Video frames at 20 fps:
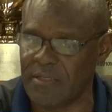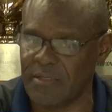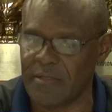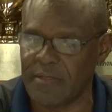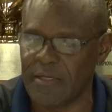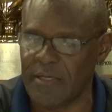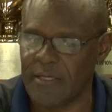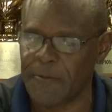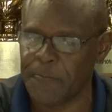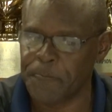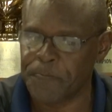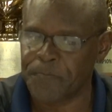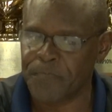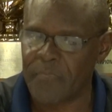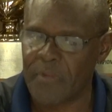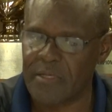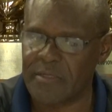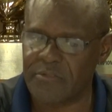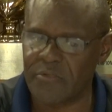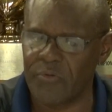And
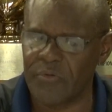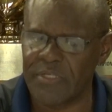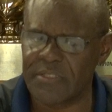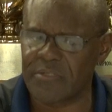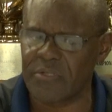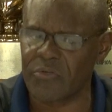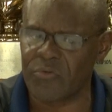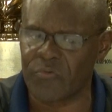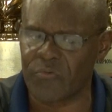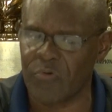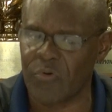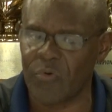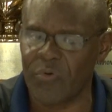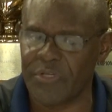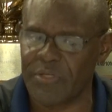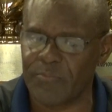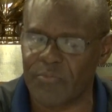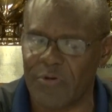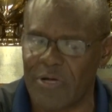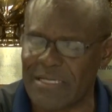so it's a
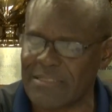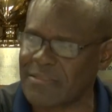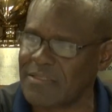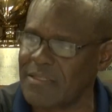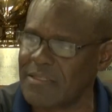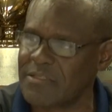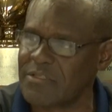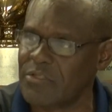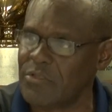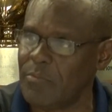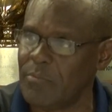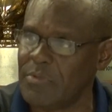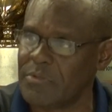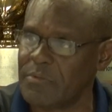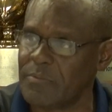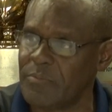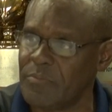growing process and